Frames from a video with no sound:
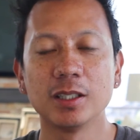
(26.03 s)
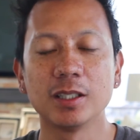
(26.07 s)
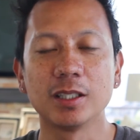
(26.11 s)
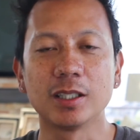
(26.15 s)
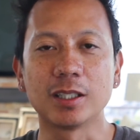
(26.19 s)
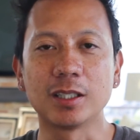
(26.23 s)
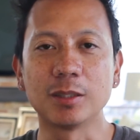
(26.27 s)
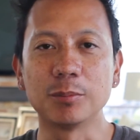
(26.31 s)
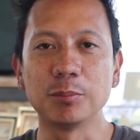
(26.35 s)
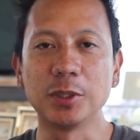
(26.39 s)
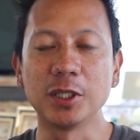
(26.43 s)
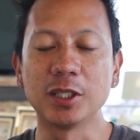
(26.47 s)
It
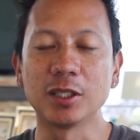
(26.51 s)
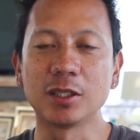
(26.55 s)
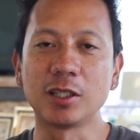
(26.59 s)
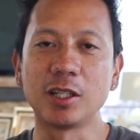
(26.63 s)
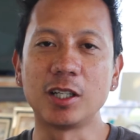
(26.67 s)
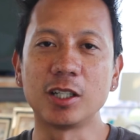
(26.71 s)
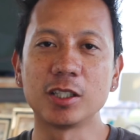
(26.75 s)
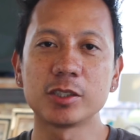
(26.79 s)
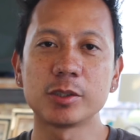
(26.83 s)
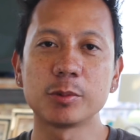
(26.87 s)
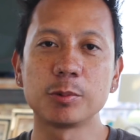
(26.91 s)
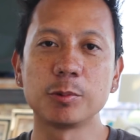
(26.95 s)
can be a
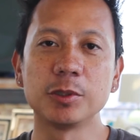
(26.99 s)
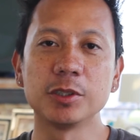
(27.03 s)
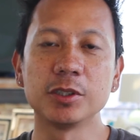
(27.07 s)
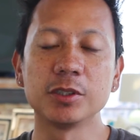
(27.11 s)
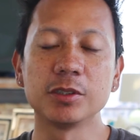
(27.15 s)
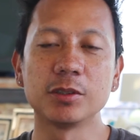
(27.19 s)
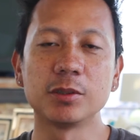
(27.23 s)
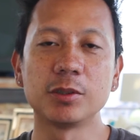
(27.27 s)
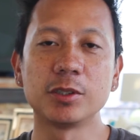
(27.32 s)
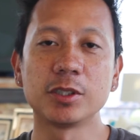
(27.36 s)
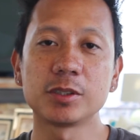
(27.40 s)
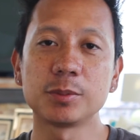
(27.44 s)
large
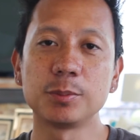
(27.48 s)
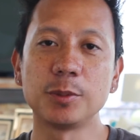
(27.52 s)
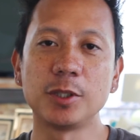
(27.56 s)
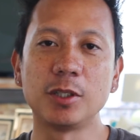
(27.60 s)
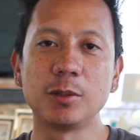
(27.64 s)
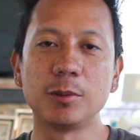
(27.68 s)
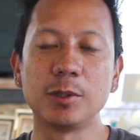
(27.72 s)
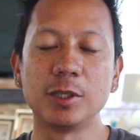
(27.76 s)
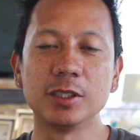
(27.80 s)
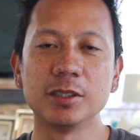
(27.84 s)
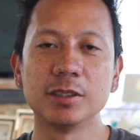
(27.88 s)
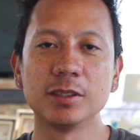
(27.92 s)
one or a
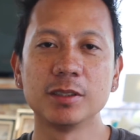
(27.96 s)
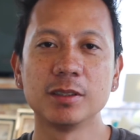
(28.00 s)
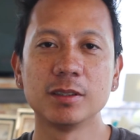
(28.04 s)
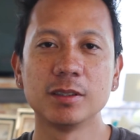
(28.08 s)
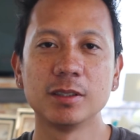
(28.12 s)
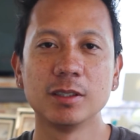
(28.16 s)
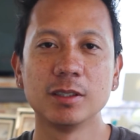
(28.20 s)
small one,